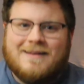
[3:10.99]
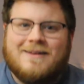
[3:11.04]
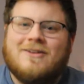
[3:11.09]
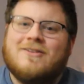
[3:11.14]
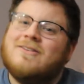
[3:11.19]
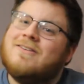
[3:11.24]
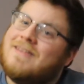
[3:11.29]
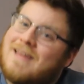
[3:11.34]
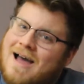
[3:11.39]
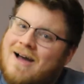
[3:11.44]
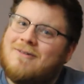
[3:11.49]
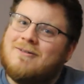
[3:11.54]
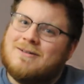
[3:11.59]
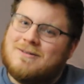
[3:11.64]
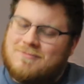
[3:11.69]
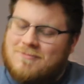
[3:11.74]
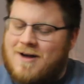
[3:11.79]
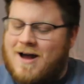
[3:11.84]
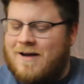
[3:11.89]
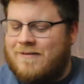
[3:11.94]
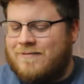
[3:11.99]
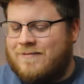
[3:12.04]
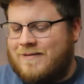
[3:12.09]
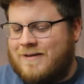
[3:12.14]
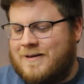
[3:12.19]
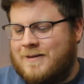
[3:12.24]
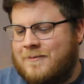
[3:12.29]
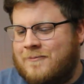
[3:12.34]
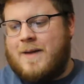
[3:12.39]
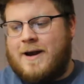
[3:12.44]
So that was rough.
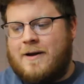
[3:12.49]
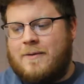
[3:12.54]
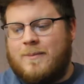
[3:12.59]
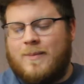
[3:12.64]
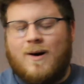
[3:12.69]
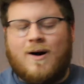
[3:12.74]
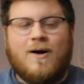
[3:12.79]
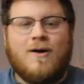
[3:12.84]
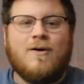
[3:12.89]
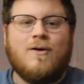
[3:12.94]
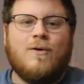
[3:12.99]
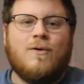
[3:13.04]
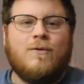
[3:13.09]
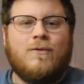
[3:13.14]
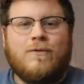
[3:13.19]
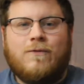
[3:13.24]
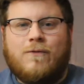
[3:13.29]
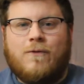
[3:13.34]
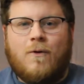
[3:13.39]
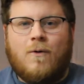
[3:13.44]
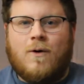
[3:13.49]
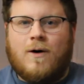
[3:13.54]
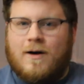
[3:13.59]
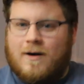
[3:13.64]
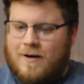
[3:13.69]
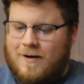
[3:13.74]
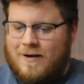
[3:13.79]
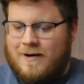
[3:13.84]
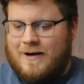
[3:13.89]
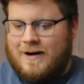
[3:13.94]
Number
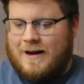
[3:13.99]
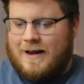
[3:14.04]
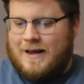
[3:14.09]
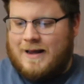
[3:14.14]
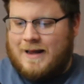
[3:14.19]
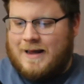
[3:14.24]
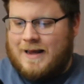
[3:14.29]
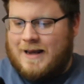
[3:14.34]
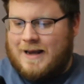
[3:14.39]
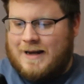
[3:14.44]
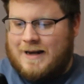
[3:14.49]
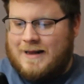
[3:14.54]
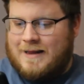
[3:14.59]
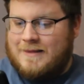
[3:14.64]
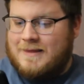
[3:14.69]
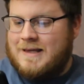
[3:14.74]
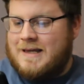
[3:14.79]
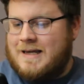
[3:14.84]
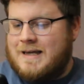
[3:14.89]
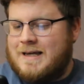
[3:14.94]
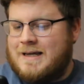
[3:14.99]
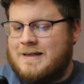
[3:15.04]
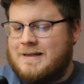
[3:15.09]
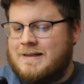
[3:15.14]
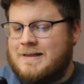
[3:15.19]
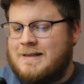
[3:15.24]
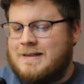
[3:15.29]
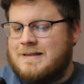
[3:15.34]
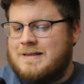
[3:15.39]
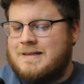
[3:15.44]
four in the
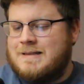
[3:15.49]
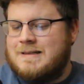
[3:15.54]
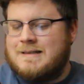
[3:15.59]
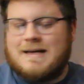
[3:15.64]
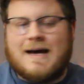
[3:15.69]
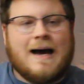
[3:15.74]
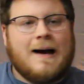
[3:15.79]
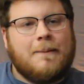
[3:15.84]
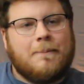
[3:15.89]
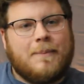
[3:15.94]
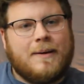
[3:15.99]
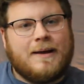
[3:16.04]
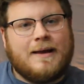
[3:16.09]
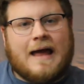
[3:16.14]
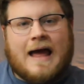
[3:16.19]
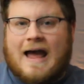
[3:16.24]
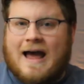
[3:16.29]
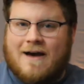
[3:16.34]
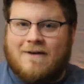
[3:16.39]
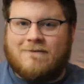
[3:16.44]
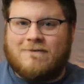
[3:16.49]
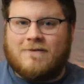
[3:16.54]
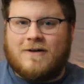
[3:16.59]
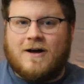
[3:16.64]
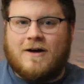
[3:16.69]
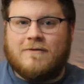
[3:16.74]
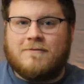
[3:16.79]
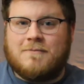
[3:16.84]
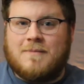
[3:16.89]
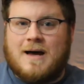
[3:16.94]
top half
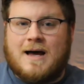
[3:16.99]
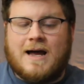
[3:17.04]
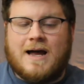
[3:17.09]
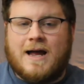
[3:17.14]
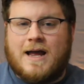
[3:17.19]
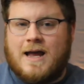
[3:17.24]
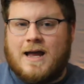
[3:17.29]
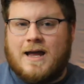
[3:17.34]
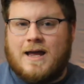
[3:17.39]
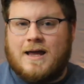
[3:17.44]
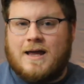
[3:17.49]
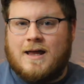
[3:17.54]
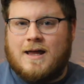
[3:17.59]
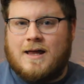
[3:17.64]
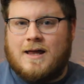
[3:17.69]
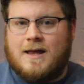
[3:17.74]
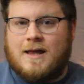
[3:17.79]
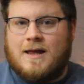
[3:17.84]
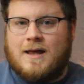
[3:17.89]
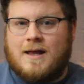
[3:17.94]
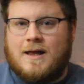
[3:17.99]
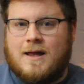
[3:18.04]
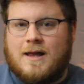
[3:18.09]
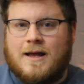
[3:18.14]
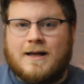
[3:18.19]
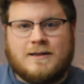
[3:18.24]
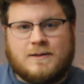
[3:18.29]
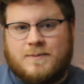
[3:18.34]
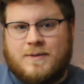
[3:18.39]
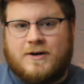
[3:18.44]
of my
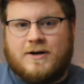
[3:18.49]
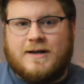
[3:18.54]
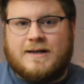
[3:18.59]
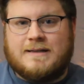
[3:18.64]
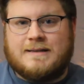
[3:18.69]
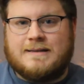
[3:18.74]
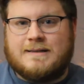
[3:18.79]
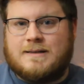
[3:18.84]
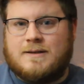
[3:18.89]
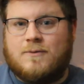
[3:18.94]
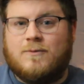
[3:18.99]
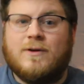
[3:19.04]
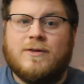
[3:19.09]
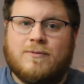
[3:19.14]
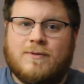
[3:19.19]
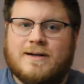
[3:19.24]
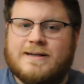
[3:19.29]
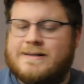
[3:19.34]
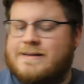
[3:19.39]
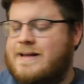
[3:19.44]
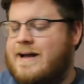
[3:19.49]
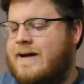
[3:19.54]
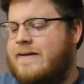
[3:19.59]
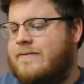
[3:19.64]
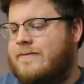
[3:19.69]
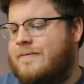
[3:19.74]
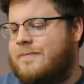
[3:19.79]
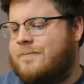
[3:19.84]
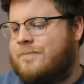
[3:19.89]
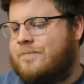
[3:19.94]
experience with Rent Live.